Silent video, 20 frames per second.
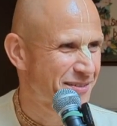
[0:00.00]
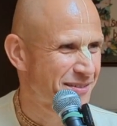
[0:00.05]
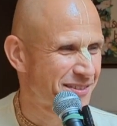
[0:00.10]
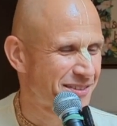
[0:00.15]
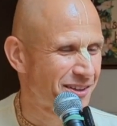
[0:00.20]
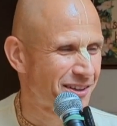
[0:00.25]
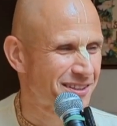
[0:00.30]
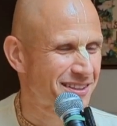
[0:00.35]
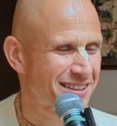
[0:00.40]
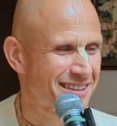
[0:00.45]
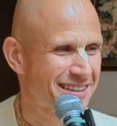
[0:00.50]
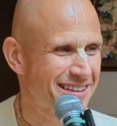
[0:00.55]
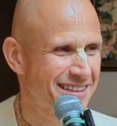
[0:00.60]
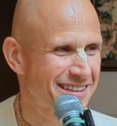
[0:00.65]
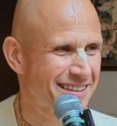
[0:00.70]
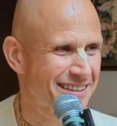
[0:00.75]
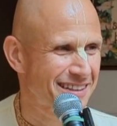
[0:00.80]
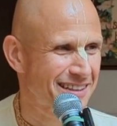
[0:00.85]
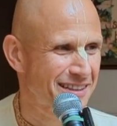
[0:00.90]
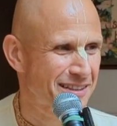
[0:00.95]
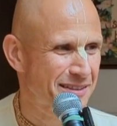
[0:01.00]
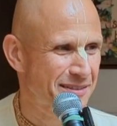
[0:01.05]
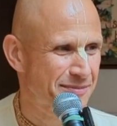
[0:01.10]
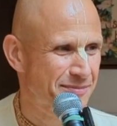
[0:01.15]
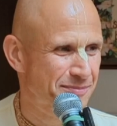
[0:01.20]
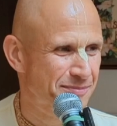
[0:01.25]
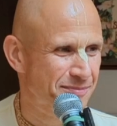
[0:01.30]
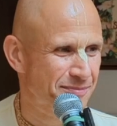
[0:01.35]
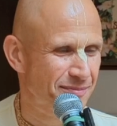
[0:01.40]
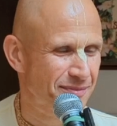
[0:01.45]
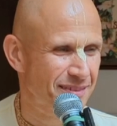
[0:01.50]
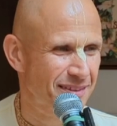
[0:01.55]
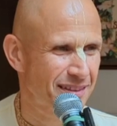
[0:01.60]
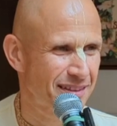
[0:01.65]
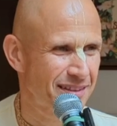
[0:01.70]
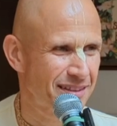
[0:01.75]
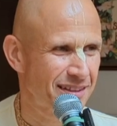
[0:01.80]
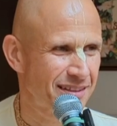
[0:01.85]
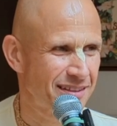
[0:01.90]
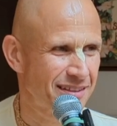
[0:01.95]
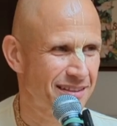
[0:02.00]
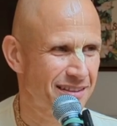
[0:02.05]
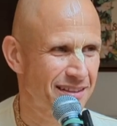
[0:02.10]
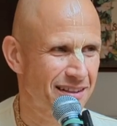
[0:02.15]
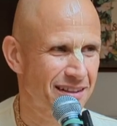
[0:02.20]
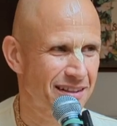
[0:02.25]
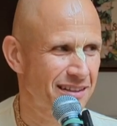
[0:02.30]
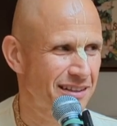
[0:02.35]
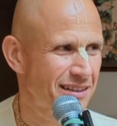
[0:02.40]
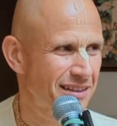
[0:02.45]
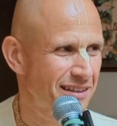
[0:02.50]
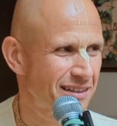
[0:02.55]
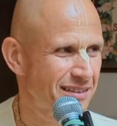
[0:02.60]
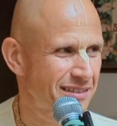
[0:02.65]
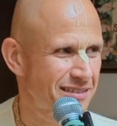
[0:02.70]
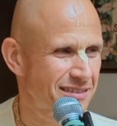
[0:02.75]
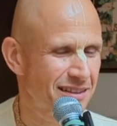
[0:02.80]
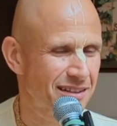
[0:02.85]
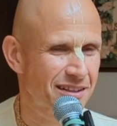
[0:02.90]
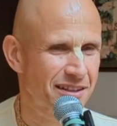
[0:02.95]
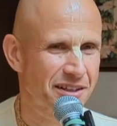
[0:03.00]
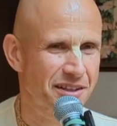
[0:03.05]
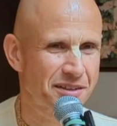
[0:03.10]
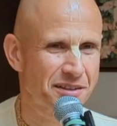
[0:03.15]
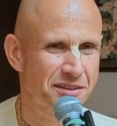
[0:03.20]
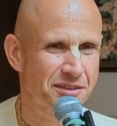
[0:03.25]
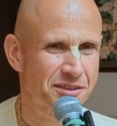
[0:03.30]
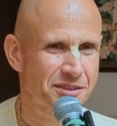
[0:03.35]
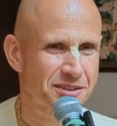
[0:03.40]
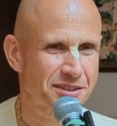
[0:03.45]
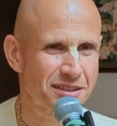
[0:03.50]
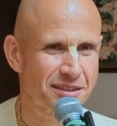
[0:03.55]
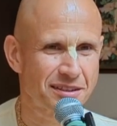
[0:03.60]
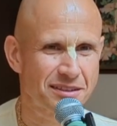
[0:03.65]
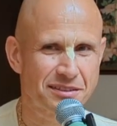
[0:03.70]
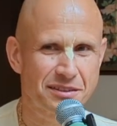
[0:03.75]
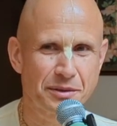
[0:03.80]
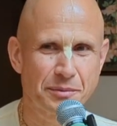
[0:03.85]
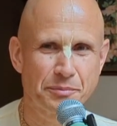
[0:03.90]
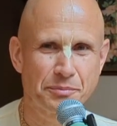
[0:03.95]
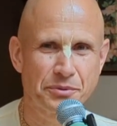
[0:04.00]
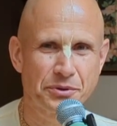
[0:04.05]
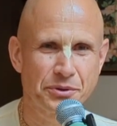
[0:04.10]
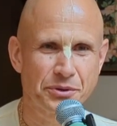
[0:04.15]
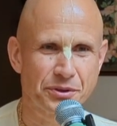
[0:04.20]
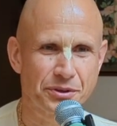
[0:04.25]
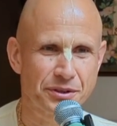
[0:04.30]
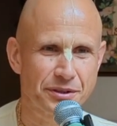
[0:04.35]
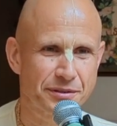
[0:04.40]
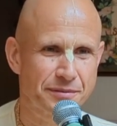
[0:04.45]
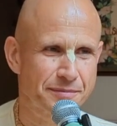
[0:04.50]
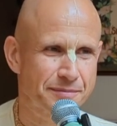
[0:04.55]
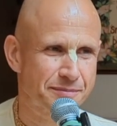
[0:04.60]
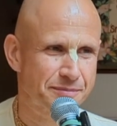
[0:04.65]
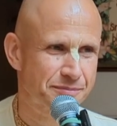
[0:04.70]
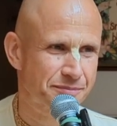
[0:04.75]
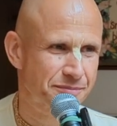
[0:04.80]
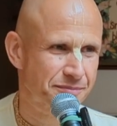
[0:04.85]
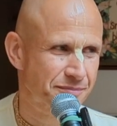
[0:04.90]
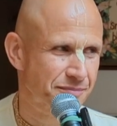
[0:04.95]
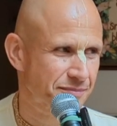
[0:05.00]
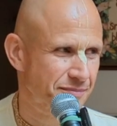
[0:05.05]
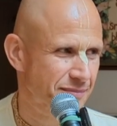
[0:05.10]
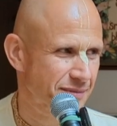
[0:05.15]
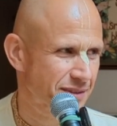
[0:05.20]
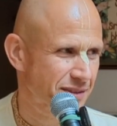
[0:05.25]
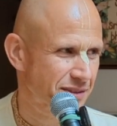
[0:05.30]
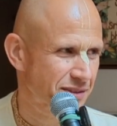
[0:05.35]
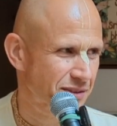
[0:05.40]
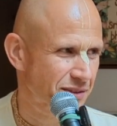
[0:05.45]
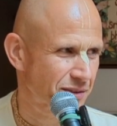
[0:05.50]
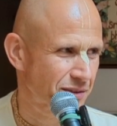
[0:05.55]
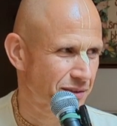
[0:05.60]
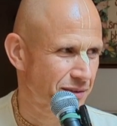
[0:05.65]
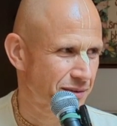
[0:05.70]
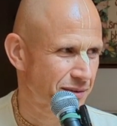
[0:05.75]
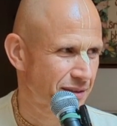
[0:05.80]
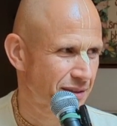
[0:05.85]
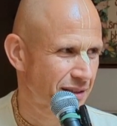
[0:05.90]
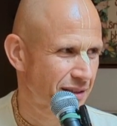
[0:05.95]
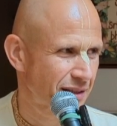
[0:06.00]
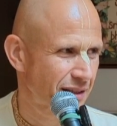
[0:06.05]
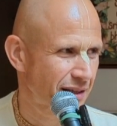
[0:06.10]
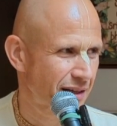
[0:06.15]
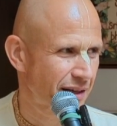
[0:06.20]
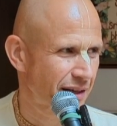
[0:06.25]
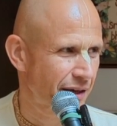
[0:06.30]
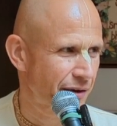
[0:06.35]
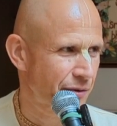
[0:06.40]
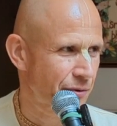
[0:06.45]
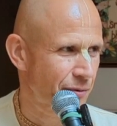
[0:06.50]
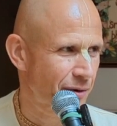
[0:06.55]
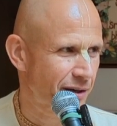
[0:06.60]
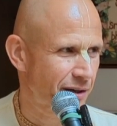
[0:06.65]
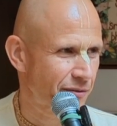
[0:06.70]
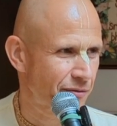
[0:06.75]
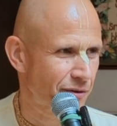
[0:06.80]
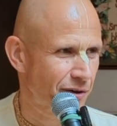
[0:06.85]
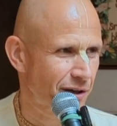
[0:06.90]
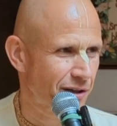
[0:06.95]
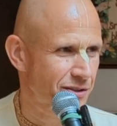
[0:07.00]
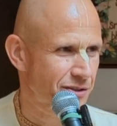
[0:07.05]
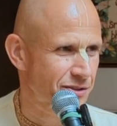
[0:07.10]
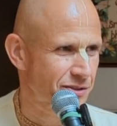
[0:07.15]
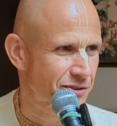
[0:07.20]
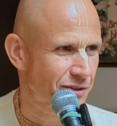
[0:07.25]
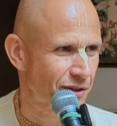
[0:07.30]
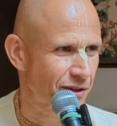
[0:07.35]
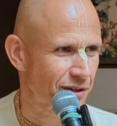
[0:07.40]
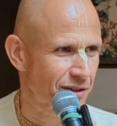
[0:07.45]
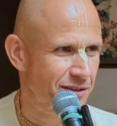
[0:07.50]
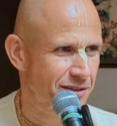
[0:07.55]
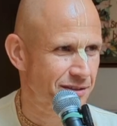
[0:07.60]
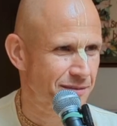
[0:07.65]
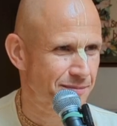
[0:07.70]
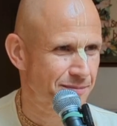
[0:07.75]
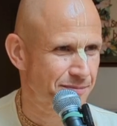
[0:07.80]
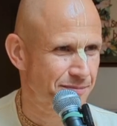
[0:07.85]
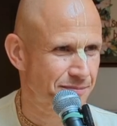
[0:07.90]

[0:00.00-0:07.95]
Not in India. In India, they're considered impure. So everyone avoids dogs.